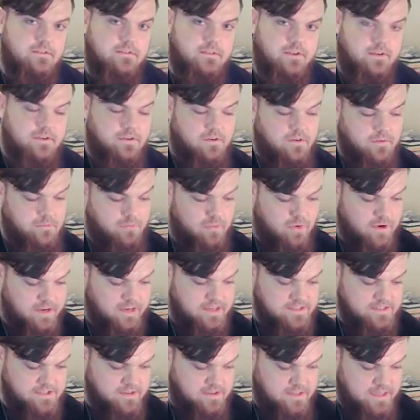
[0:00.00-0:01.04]
and our
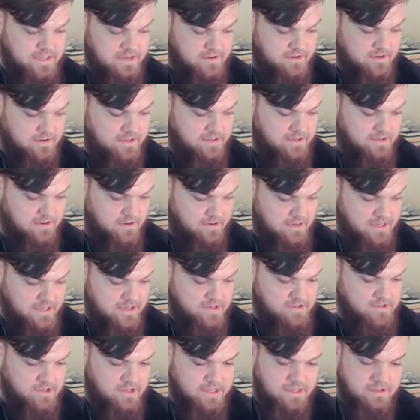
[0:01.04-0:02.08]
brains are hearing it, our ears
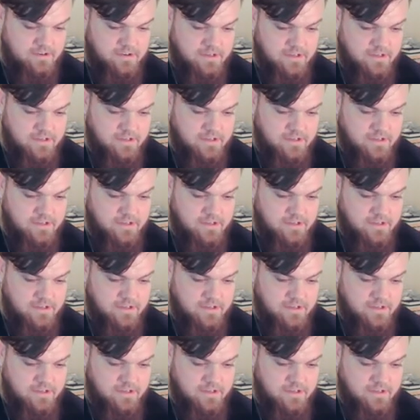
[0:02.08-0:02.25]
are hearing